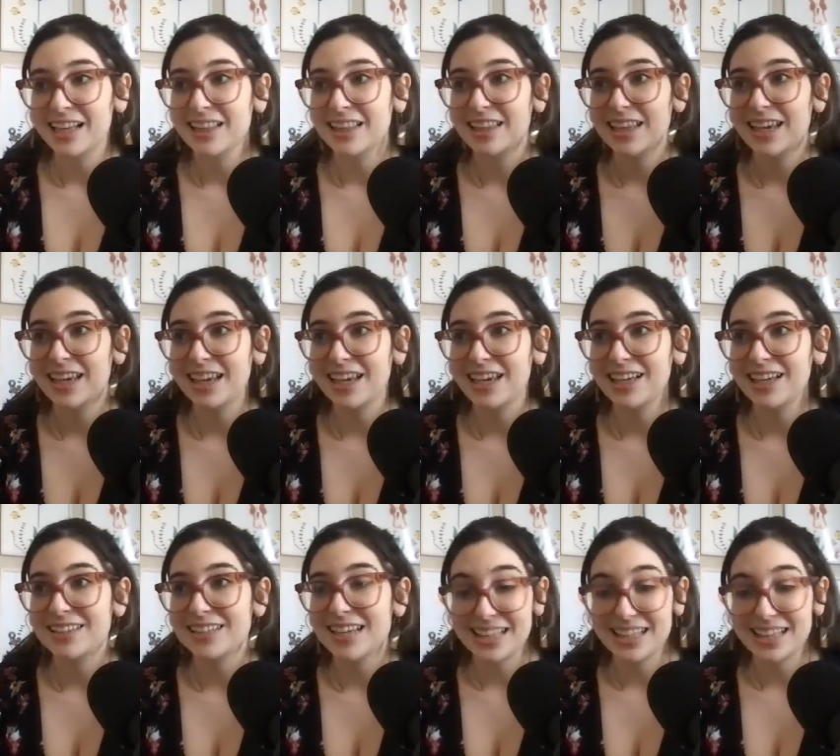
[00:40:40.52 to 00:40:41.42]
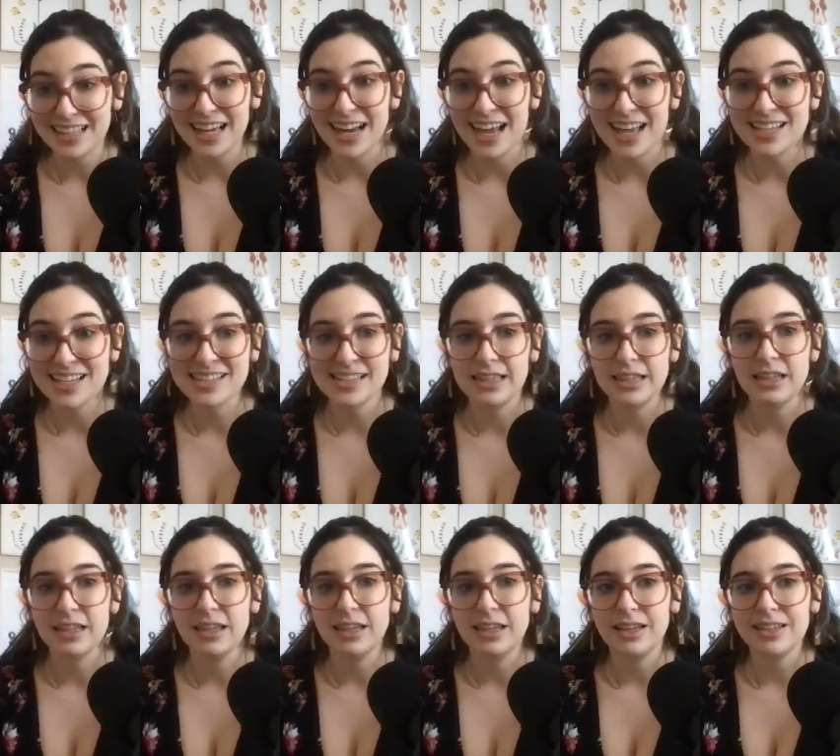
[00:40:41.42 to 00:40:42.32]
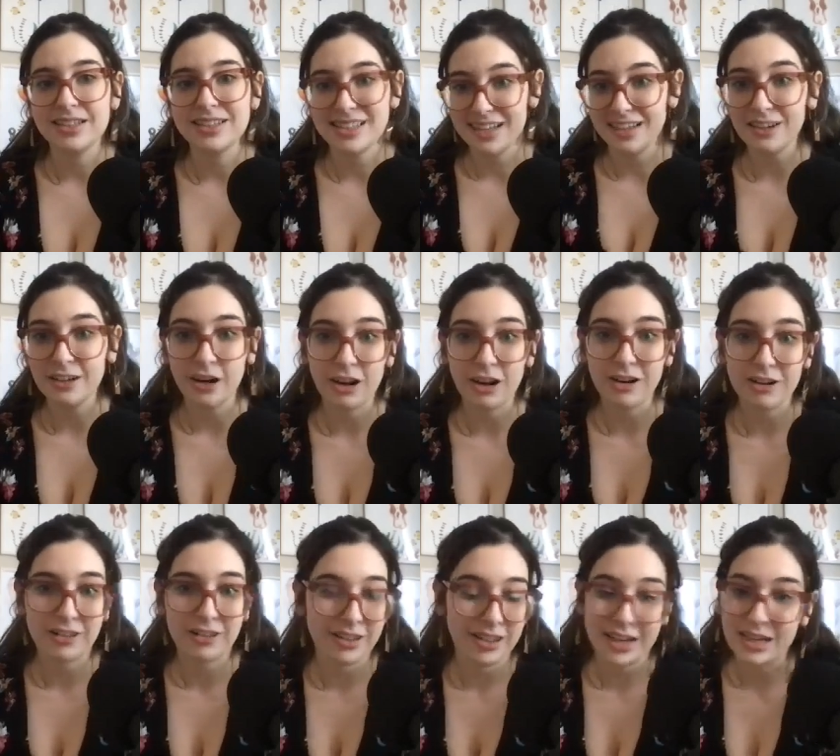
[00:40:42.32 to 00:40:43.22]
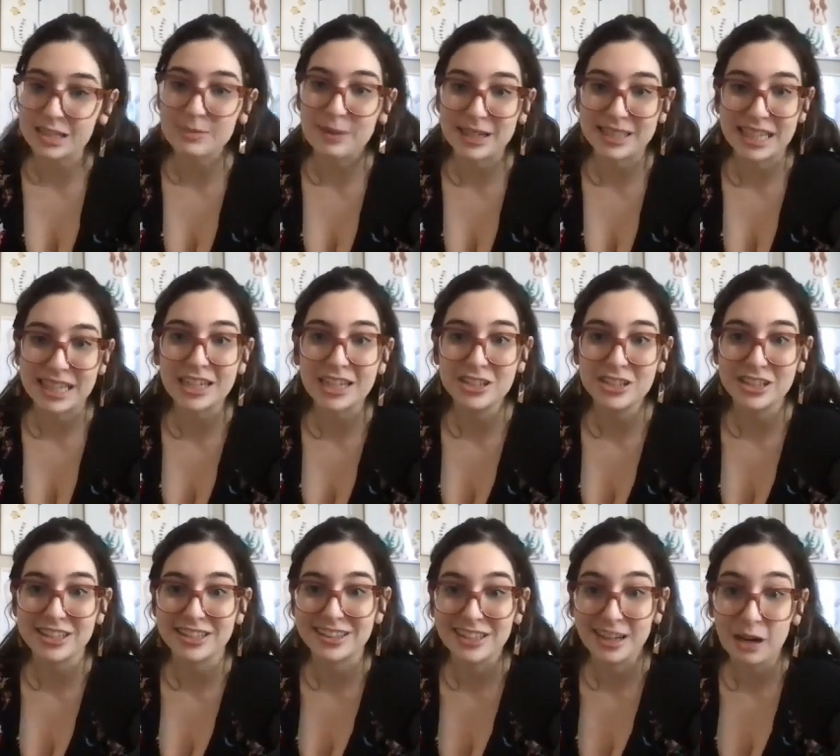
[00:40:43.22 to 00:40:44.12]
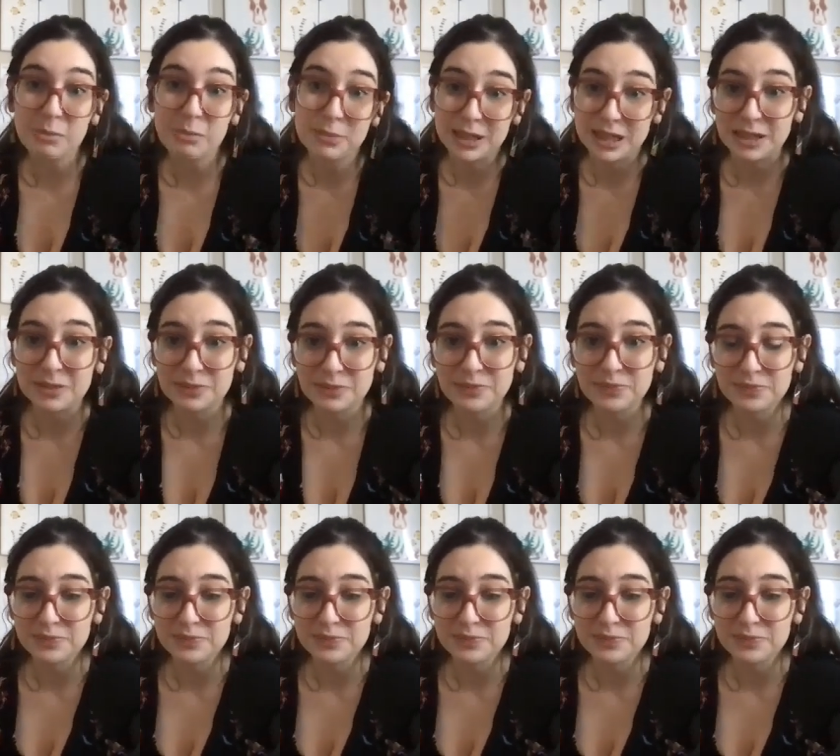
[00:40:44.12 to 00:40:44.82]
they take that as the standard or the expectation in the company.